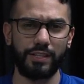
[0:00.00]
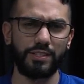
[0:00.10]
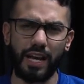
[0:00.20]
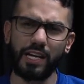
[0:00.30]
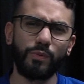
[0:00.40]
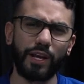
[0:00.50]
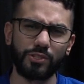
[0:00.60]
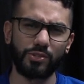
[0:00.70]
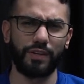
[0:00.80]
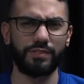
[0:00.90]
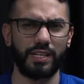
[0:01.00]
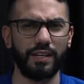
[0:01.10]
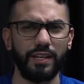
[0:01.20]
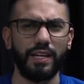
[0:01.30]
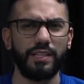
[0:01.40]
and to anyone else who I've
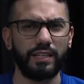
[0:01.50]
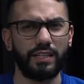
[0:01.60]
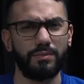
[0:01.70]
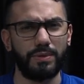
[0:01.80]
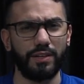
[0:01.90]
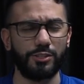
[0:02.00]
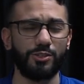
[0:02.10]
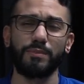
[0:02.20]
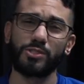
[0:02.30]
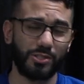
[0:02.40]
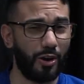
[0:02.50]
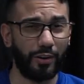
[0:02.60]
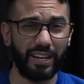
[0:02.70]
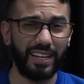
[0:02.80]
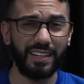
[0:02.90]
said they could be on the show, I'm
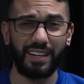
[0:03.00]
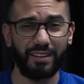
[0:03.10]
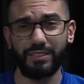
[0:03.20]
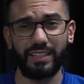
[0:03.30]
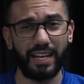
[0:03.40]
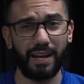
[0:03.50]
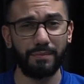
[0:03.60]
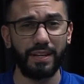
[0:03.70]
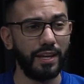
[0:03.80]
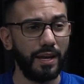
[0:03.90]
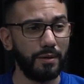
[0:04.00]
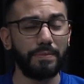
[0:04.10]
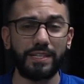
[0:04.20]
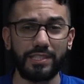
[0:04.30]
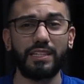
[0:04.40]
sorry, I really am. But
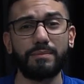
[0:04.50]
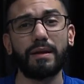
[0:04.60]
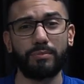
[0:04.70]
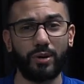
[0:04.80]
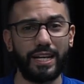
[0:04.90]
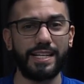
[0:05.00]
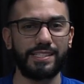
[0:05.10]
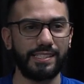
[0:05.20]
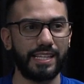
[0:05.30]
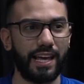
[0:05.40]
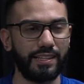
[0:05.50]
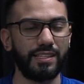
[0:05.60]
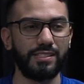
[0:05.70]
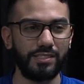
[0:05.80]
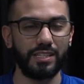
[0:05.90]
basically my point is that
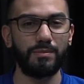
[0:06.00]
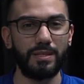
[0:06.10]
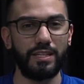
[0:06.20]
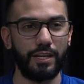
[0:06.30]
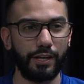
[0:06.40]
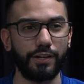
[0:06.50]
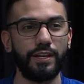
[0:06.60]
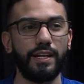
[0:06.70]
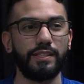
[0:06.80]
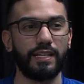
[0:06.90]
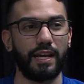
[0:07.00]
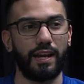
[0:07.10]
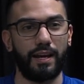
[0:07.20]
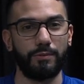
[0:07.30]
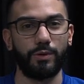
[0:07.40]
this is going to be the year
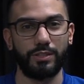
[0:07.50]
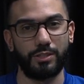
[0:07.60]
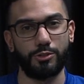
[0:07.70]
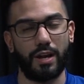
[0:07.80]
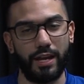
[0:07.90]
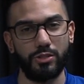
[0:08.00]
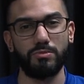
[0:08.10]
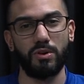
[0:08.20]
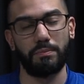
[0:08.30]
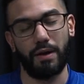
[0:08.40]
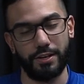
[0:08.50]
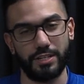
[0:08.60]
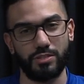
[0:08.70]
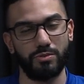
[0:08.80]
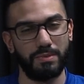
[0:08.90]
that I'm going to try and do more
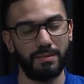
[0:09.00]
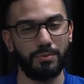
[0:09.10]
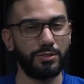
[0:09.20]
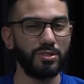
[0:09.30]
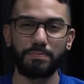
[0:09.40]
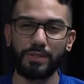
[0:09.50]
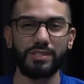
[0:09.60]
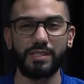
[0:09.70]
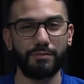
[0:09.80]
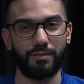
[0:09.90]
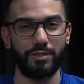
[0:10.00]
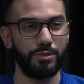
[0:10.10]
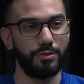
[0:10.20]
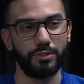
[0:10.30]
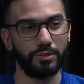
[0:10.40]
projects with people and just put stuff on
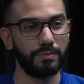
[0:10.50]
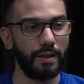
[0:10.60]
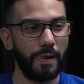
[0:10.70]
YouTube.